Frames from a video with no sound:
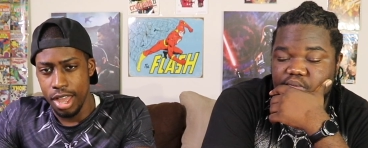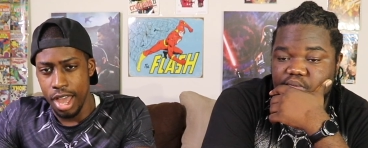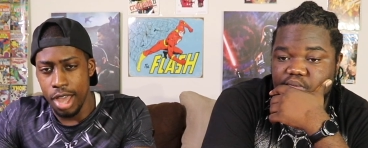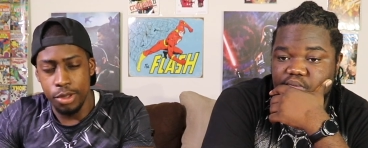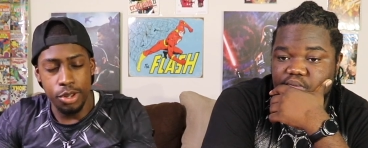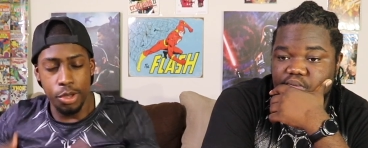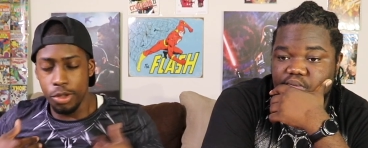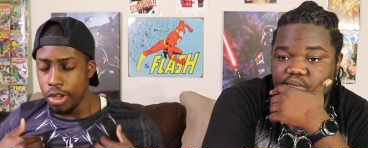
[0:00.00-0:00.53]

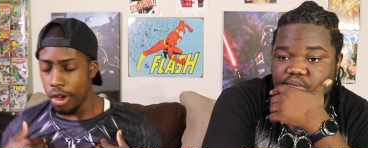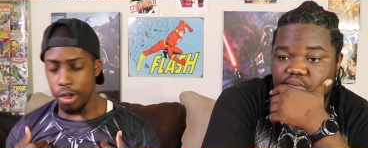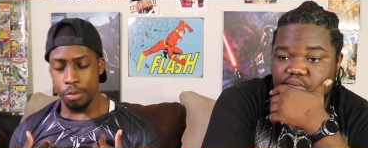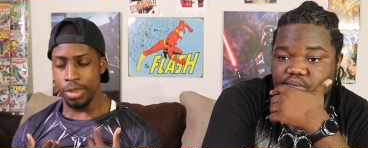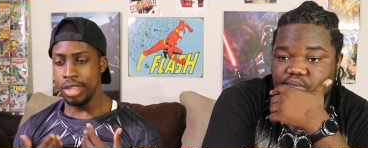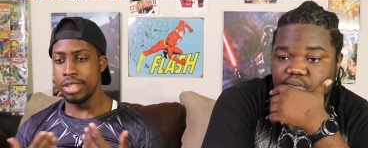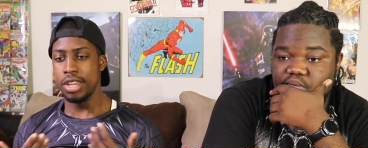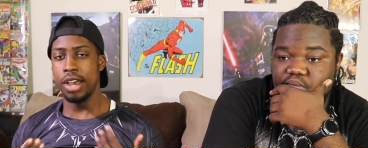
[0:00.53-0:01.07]
Speaker 1: I don't know. Call
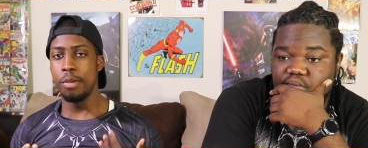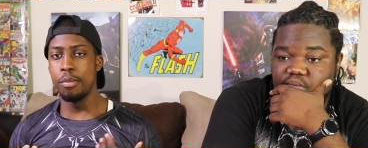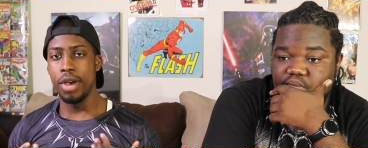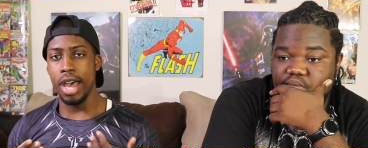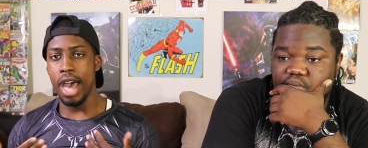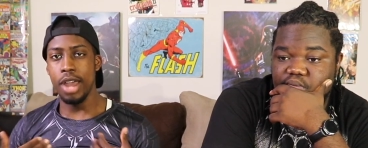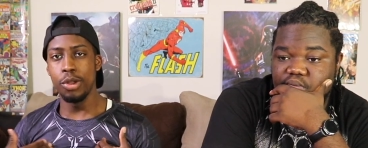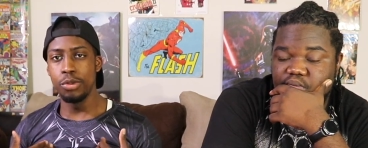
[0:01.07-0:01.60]
me dumb,
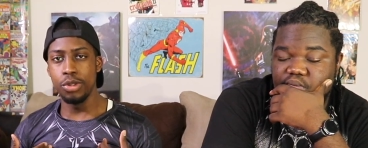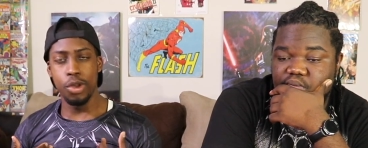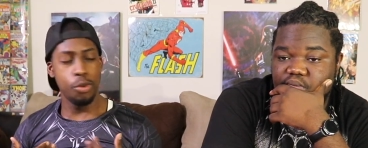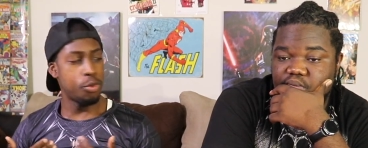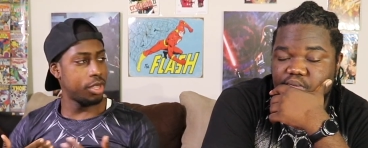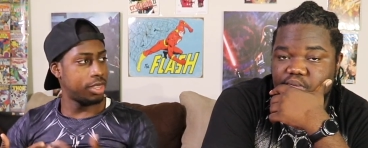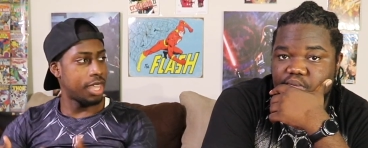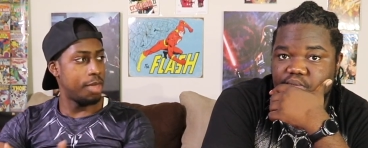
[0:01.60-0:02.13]
but I don't know
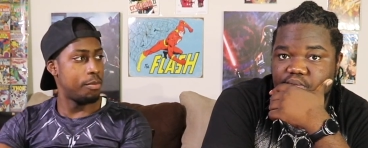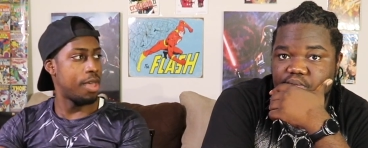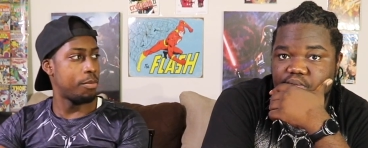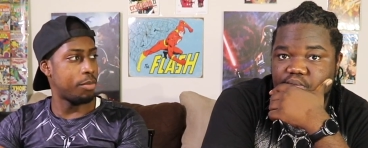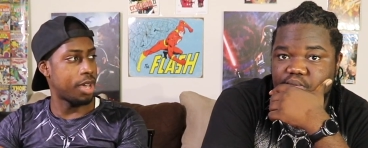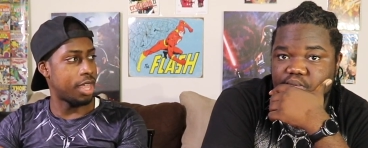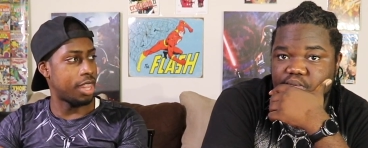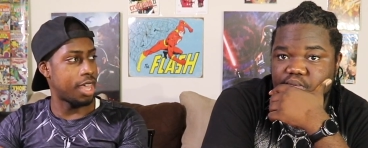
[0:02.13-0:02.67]
what they
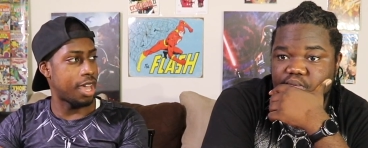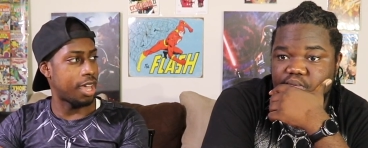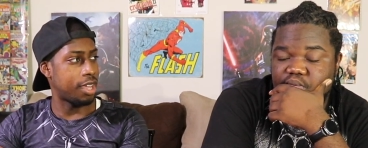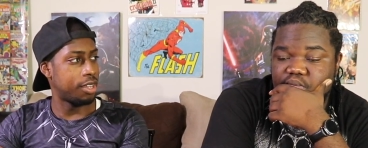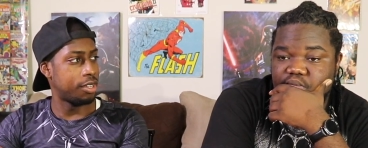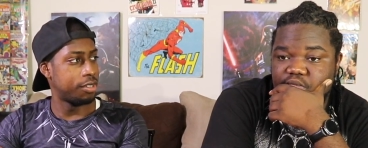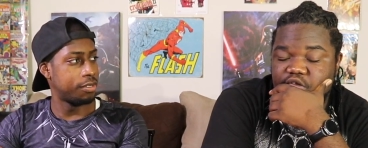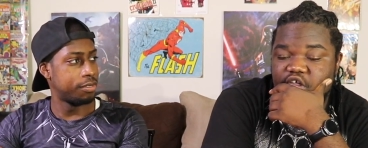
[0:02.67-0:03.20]
meant by
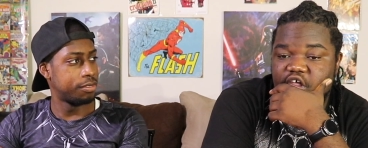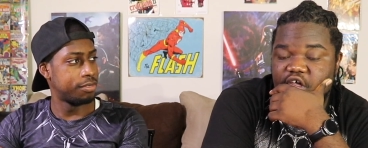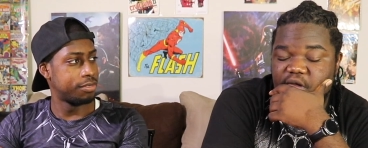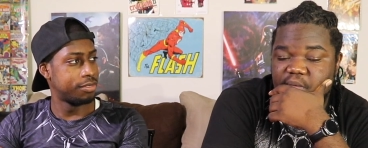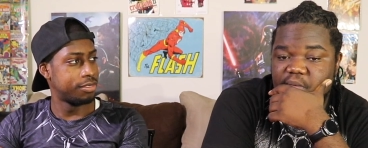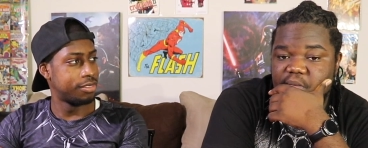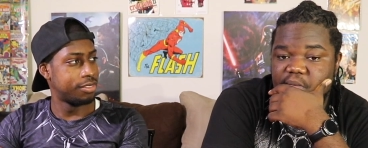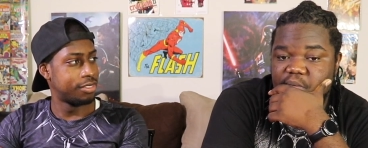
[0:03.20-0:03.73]
that.
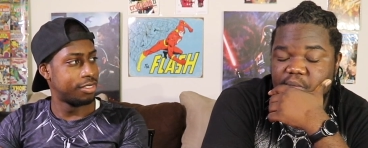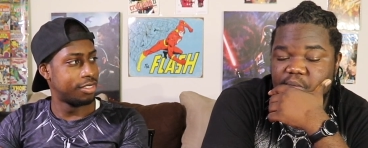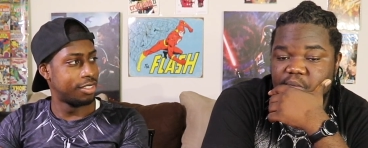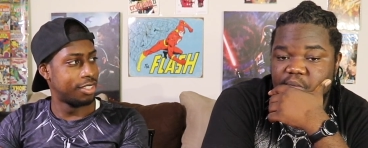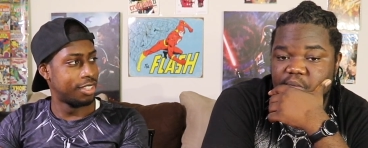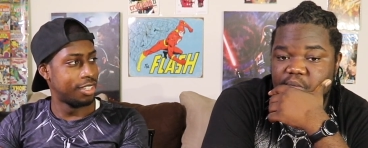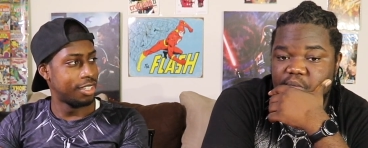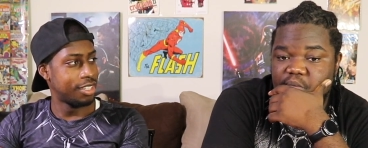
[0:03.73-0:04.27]
Speaker 2: Yeah.
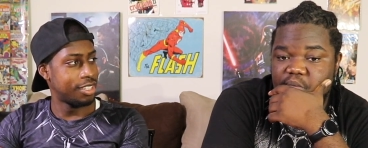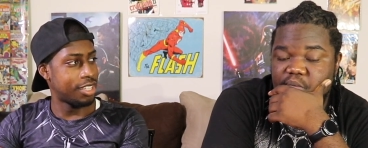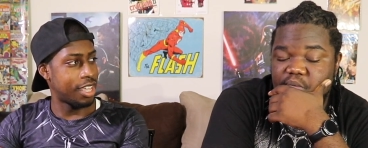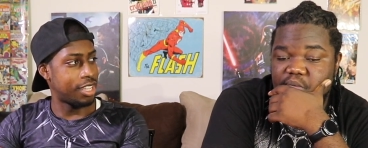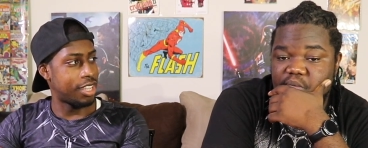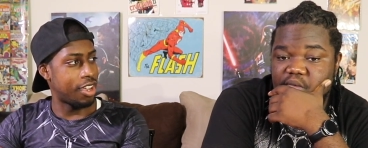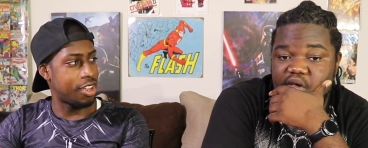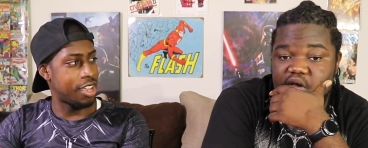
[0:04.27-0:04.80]

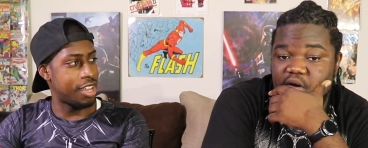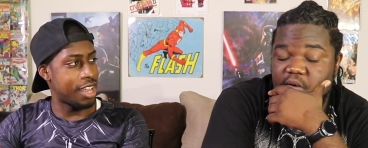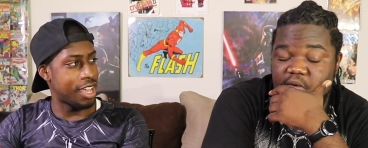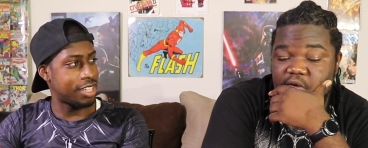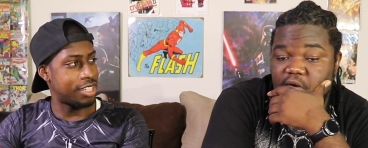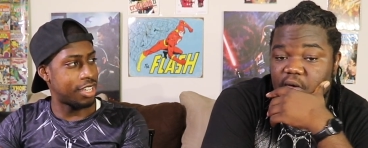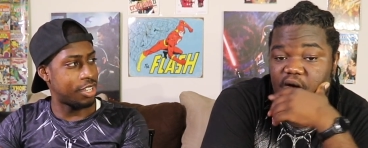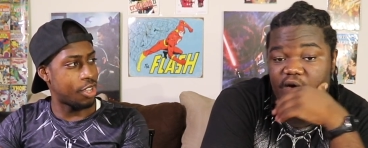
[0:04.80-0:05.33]
Like they. I
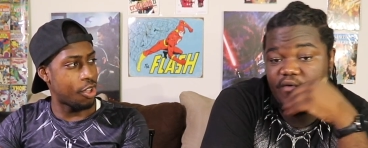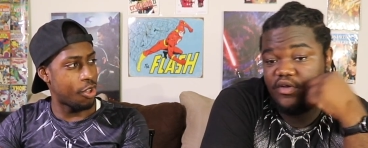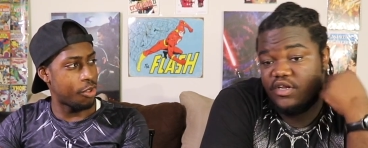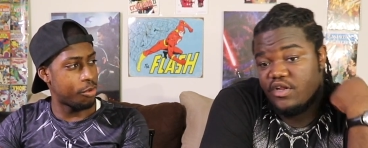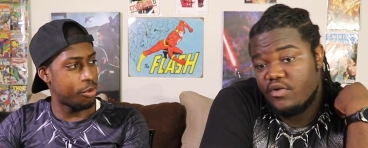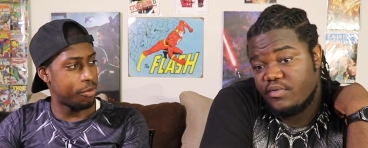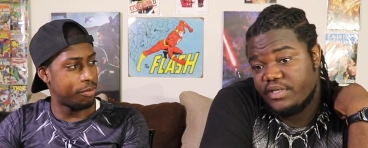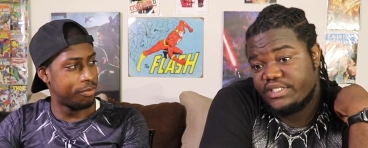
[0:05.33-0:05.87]
don't know. I really
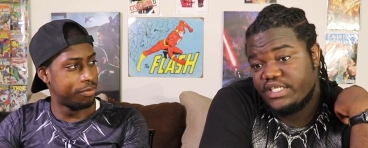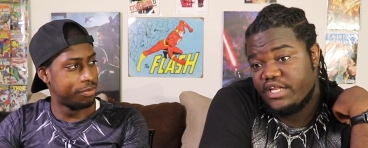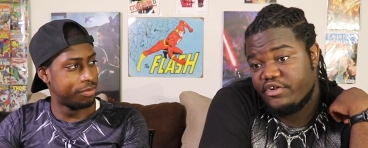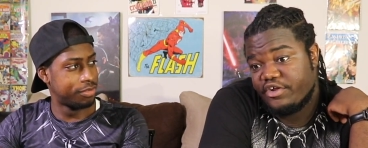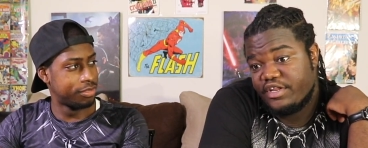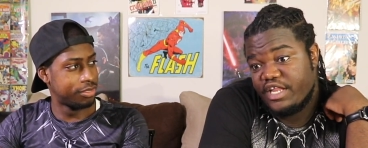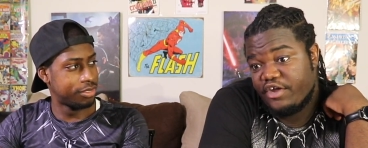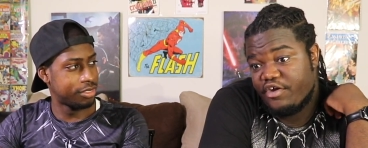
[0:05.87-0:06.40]
don't. They said
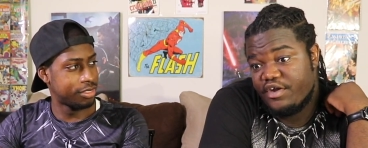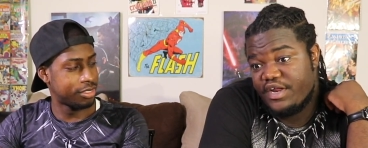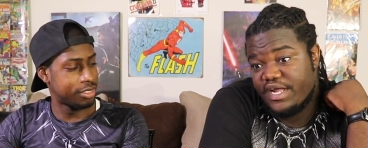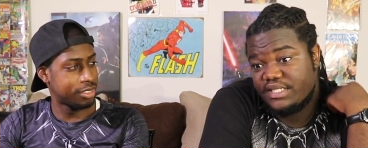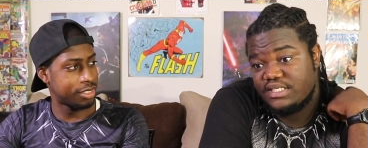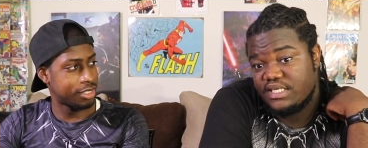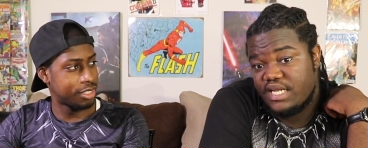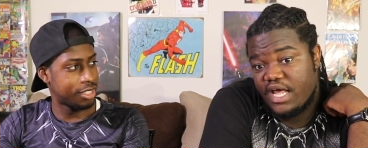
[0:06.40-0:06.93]
they they're
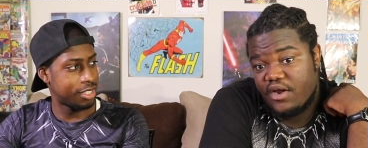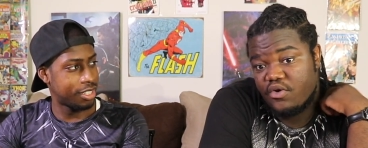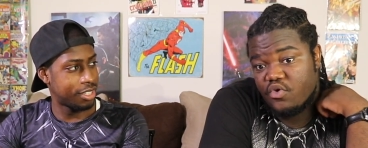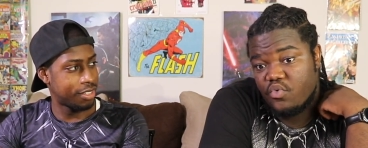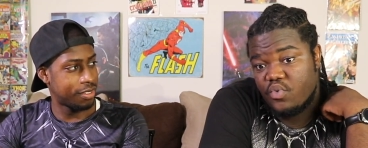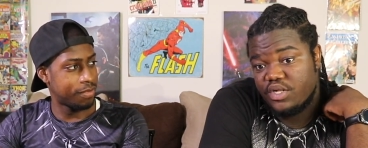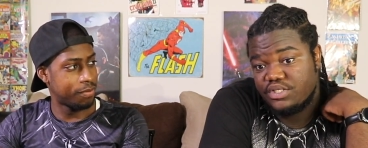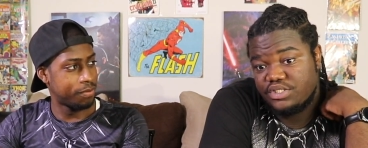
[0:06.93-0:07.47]
connected. I don't
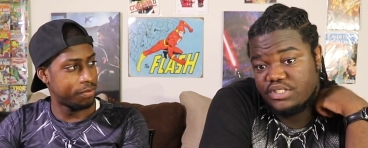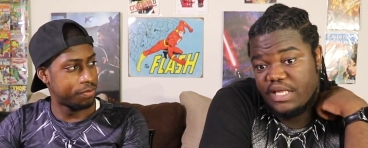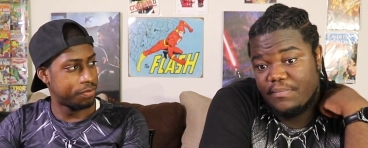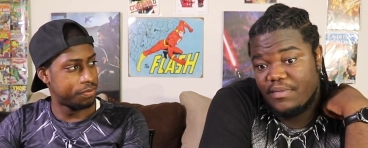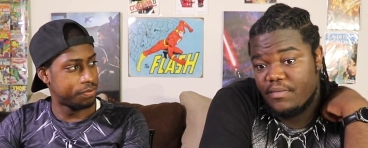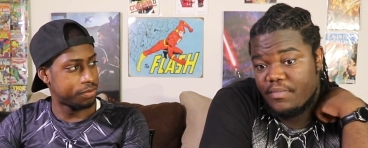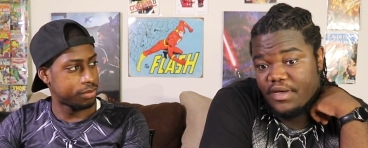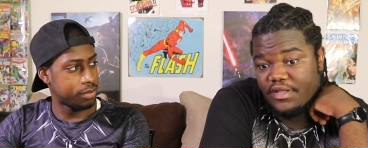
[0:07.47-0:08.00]
know what they
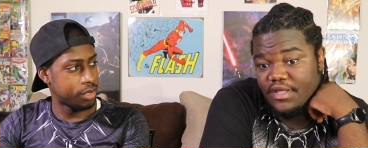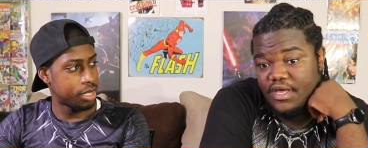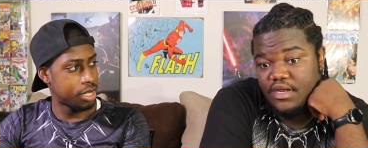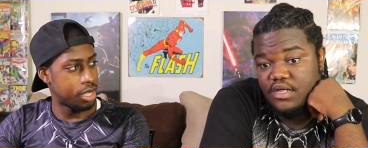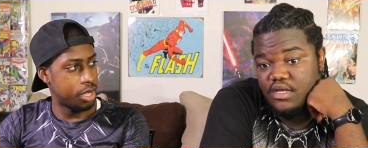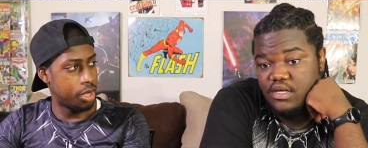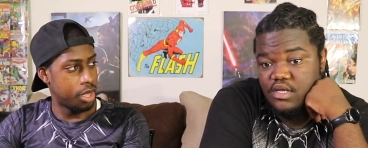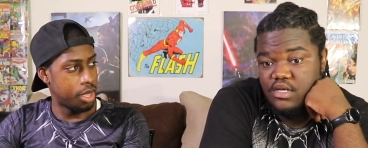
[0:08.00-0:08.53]
meant by that.